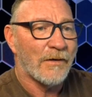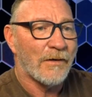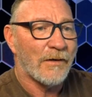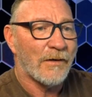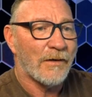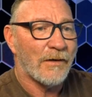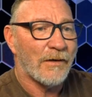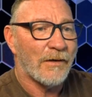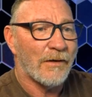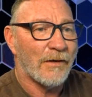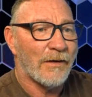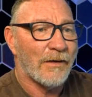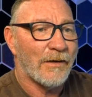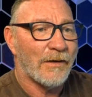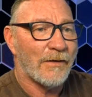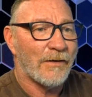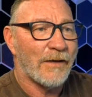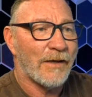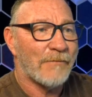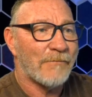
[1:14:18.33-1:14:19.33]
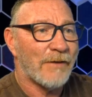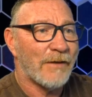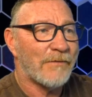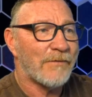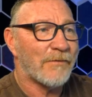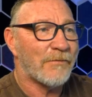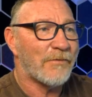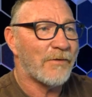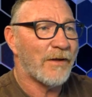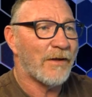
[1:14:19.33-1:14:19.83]
And
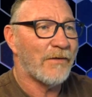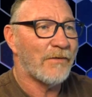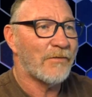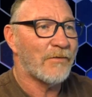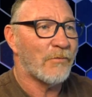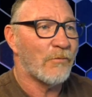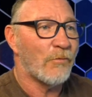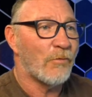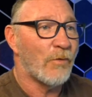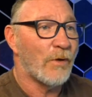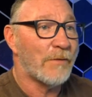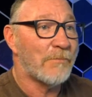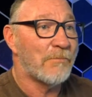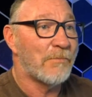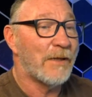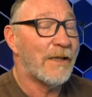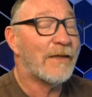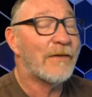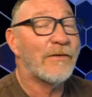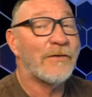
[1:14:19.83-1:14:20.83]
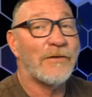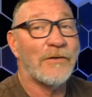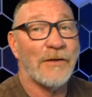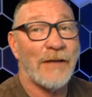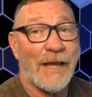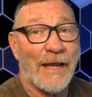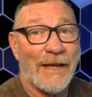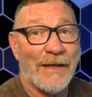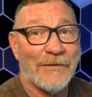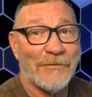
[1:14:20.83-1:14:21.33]
Adventive says, what big
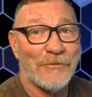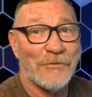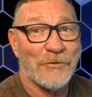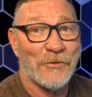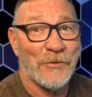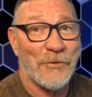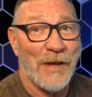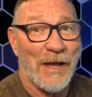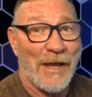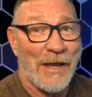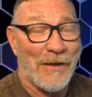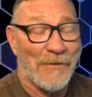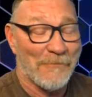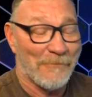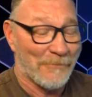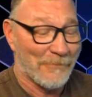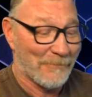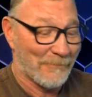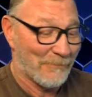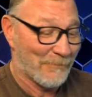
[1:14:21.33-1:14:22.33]
hands you have.